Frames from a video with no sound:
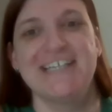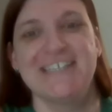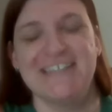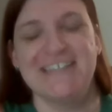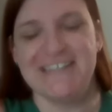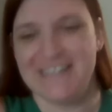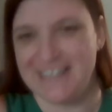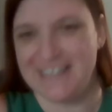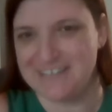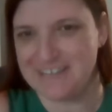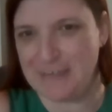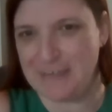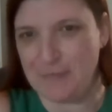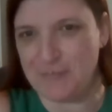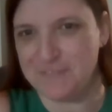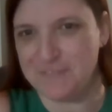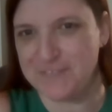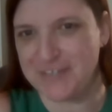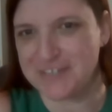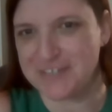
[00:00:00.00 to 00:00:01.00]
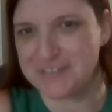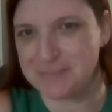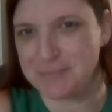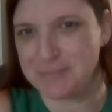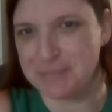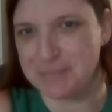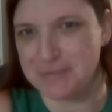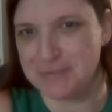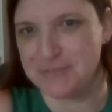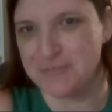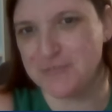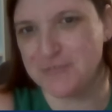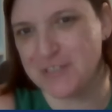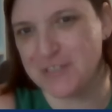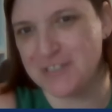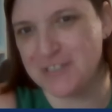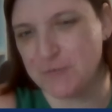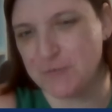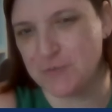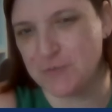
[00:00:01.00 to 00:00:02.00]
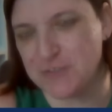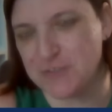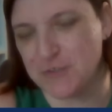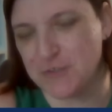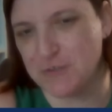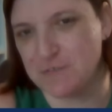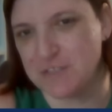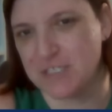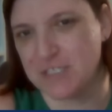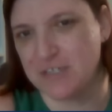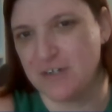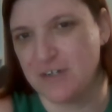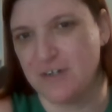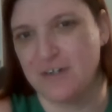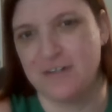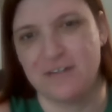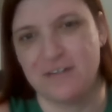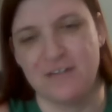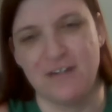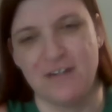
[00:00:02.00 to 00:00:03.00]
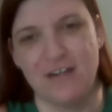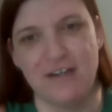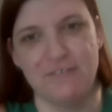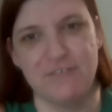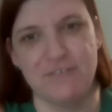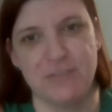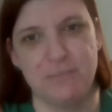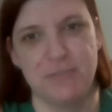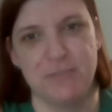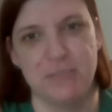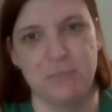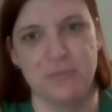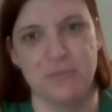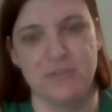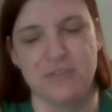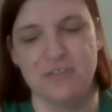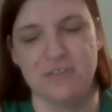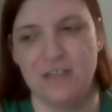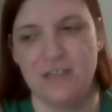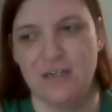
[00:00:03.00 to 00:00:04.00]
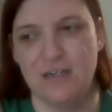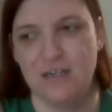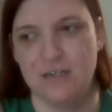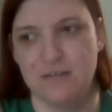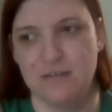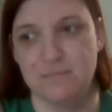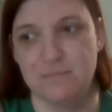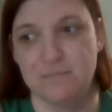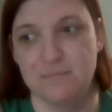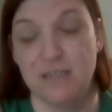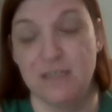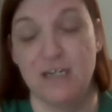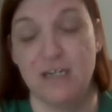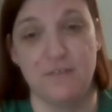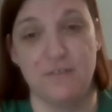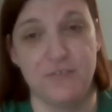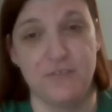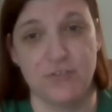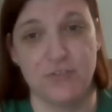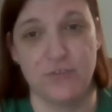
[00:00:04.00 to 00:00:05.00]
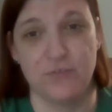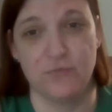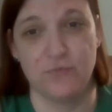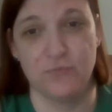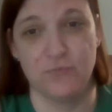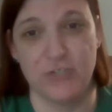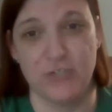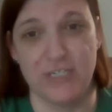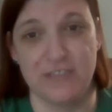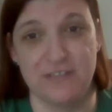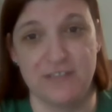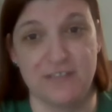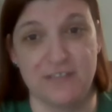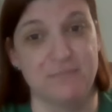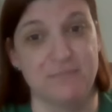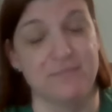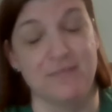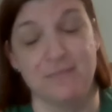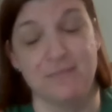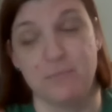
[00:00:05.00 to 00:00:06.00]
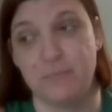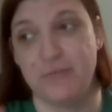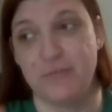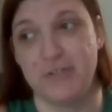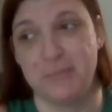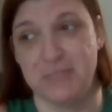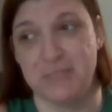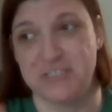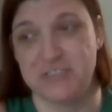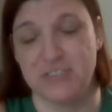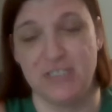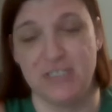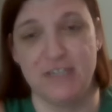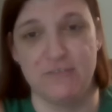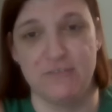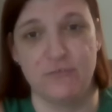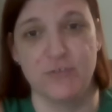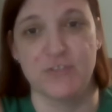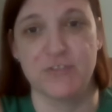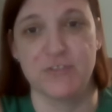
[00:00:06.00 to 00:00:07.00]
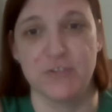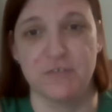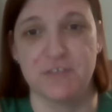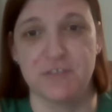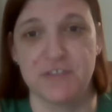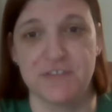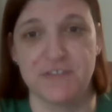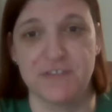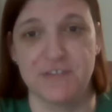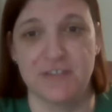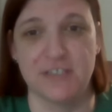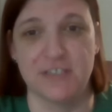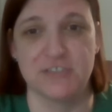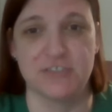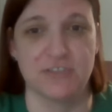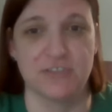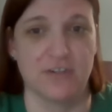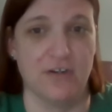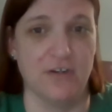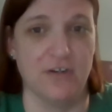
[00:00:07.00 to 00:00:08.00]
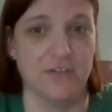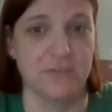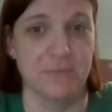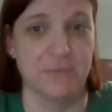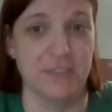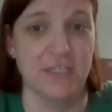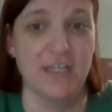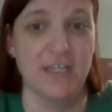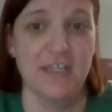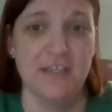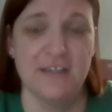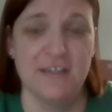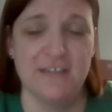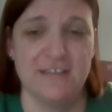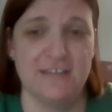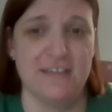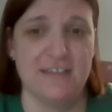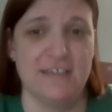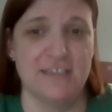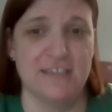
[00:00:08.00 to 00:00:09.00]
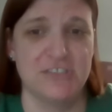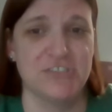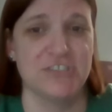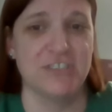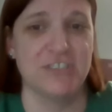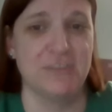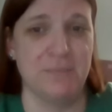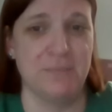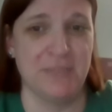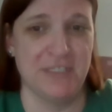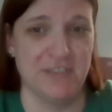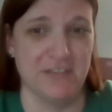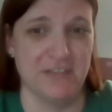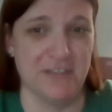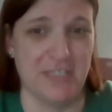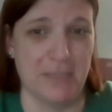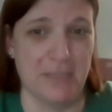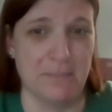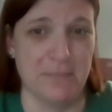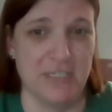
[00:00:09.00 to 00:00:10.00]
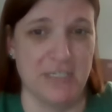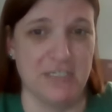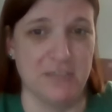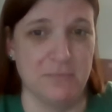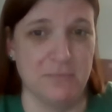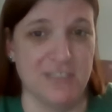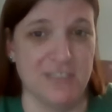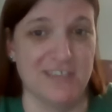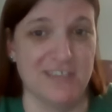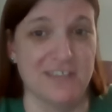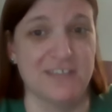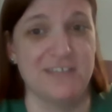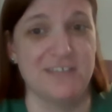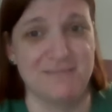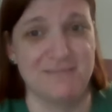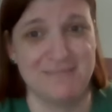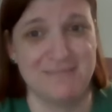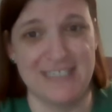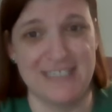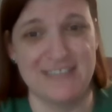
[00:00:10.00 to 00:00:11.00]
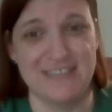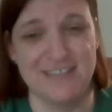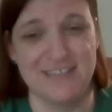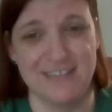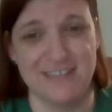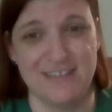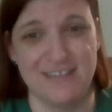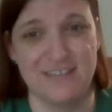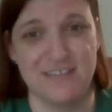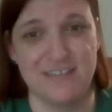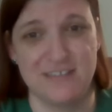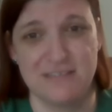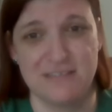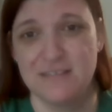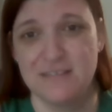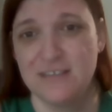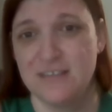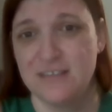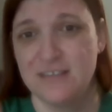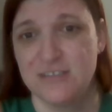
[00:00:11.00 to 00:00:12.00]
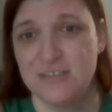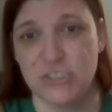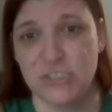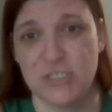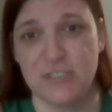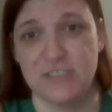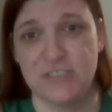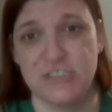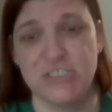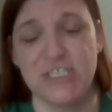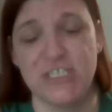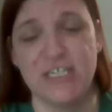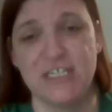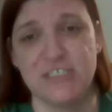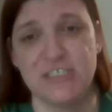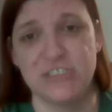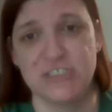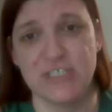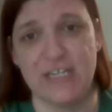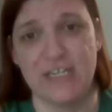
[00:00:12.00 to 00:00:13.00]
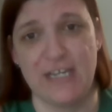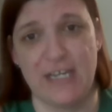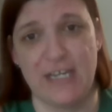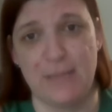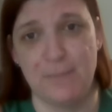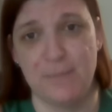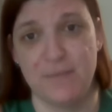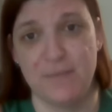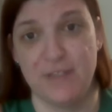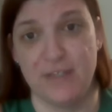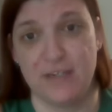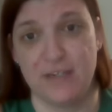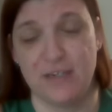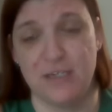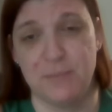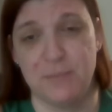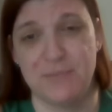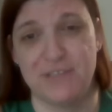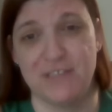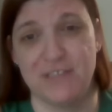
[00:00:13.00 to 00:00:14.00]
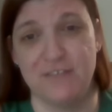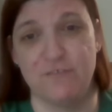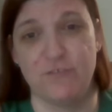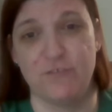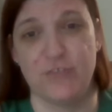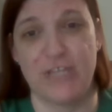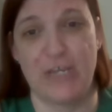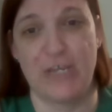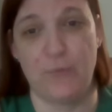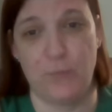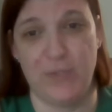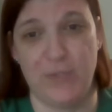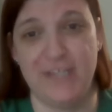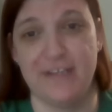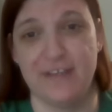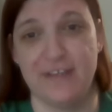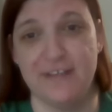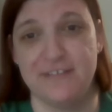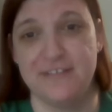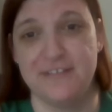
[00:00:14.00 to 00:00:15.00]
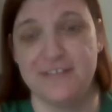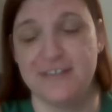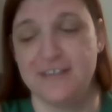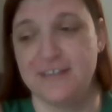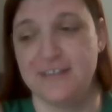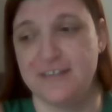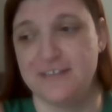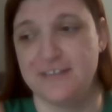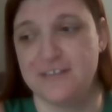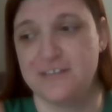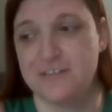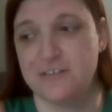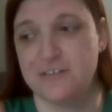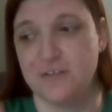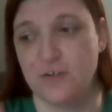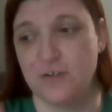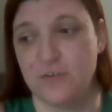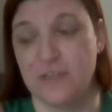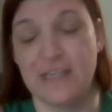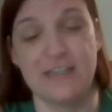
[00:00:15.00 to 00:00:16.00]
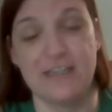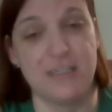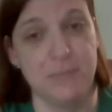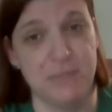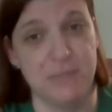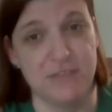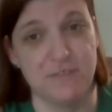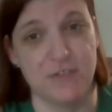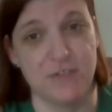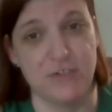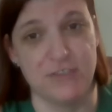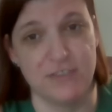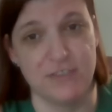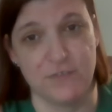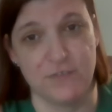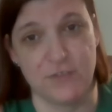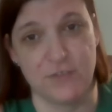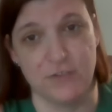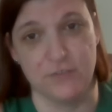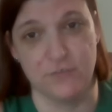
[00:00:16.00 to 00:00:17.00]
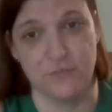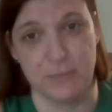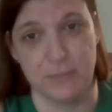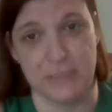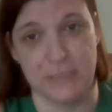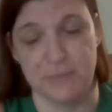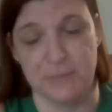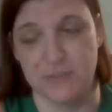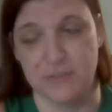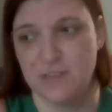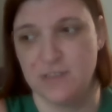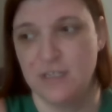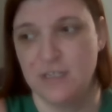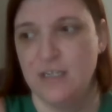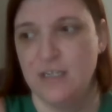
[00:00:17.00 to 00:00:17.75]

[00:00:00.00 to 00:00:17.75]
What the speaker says: That's how it affects people in the reserve and guard. And often people of certain ranks, and pretty much a lot of reservists and National Guardsmen, they actually depend on that money, because that's a nice chunk of change that comes in for that weekend. And so that can be very difficult for people.